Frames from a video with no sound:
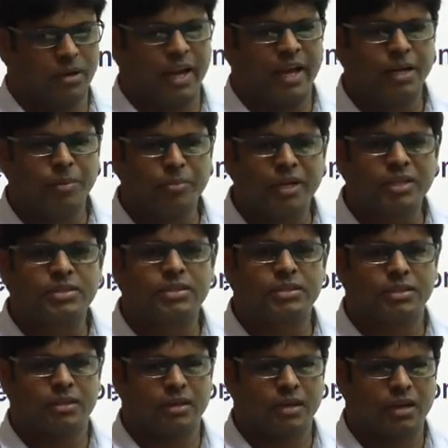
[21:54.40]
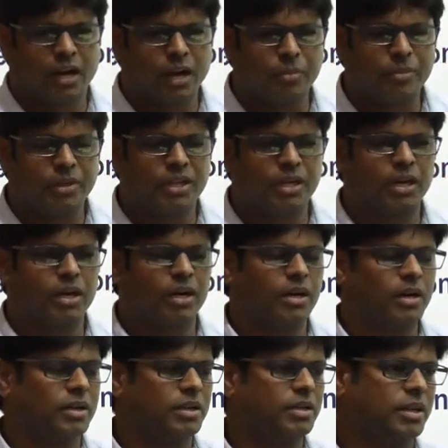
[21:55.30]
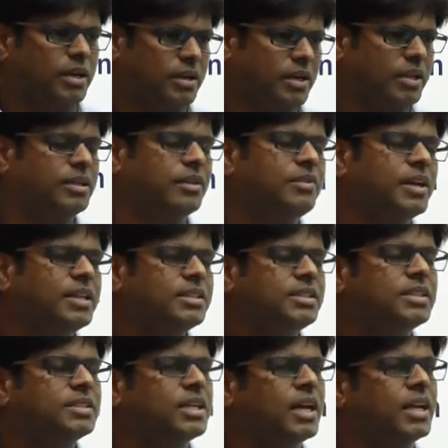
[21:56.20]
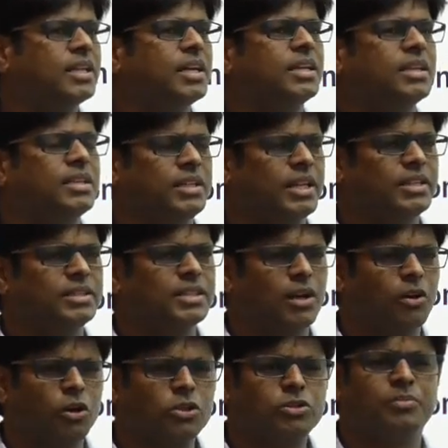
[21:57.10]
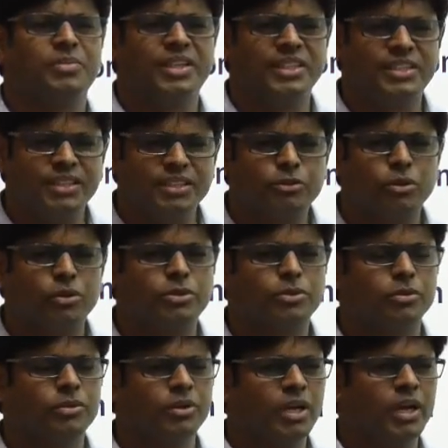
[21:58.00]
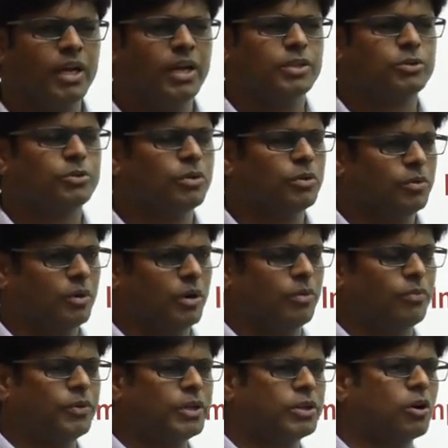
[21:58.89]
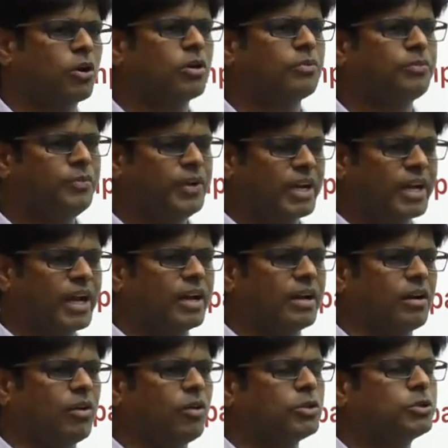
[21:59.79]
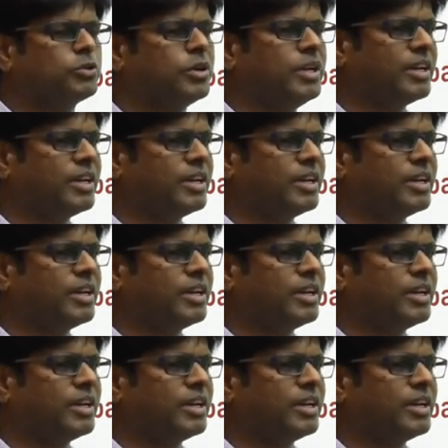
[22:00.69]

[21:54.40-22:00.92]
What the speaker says: animals come in the villages, and there is a lots of disease also. So we thought of we can also